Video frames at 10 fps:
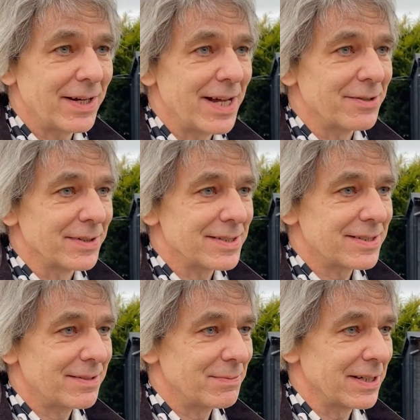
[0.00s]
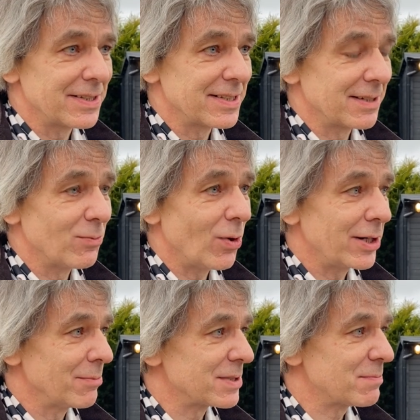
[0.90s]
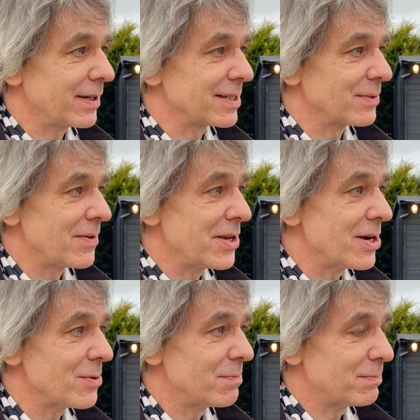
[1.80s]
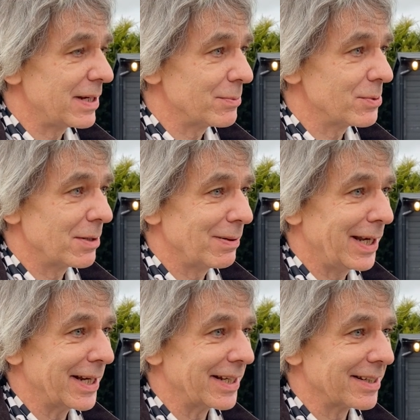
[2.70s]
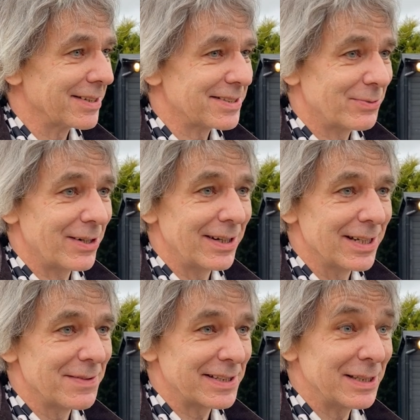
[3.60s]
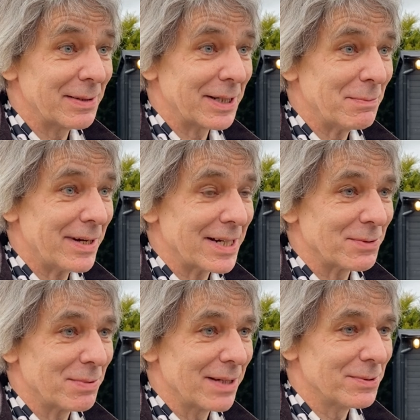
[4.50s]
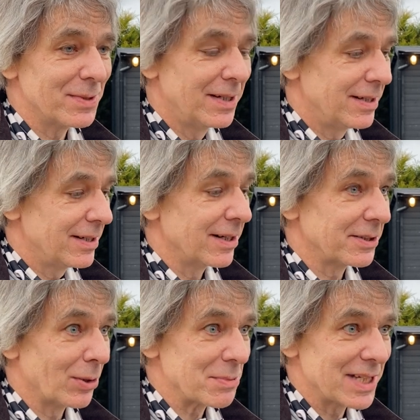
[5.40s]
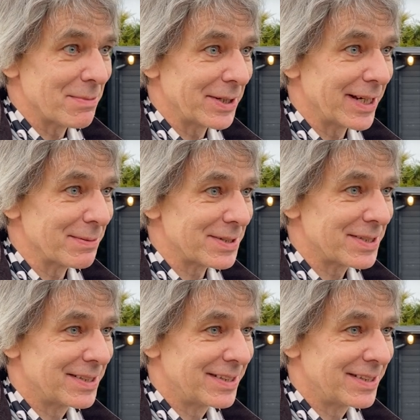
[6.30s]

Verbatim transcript: at Henry's, because it's a wide open space with no people complaining, because where I live is a little bit compact with people. I don't upset my neighbours.